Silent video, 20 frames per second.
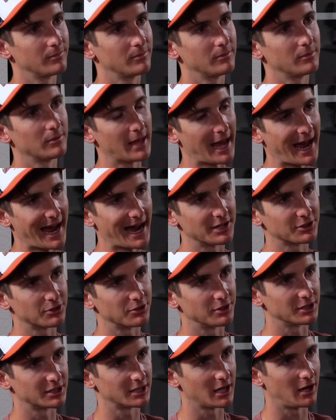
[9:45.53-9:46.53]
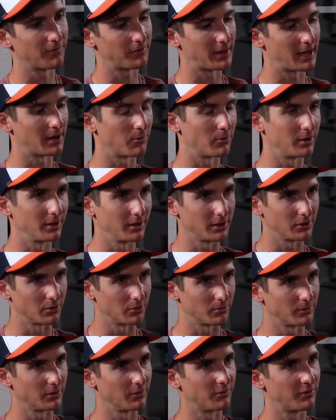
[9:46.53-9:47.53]
the hazard itself that really
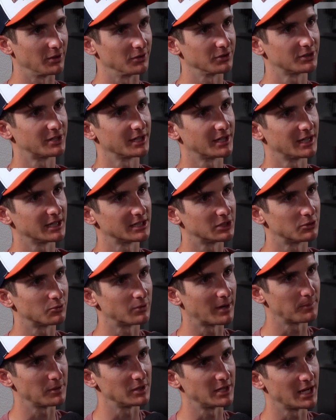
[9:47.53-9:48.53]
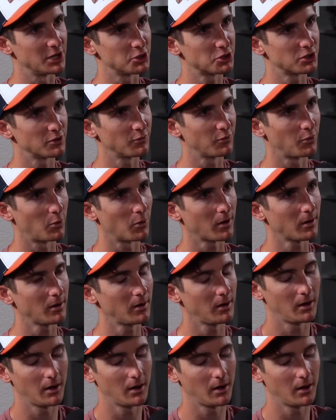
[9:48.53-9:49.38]
the fiddle stick gets its reputation for,